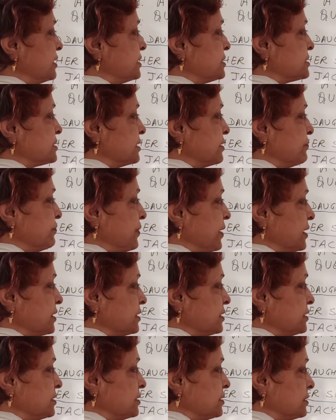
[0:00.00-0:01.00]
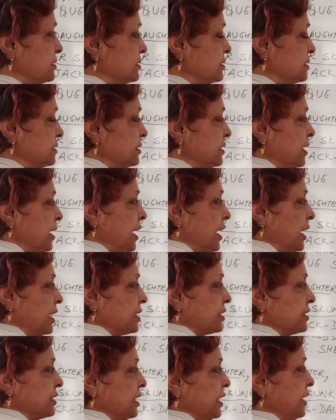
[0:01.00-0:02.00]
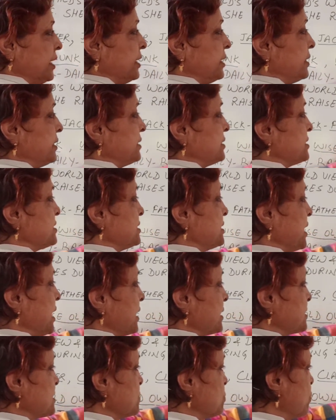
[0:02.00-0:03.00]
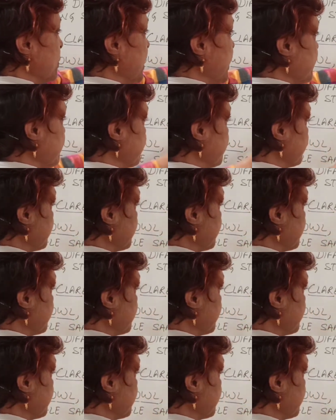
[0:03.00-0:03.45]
is the father and Claire is Jack's wife.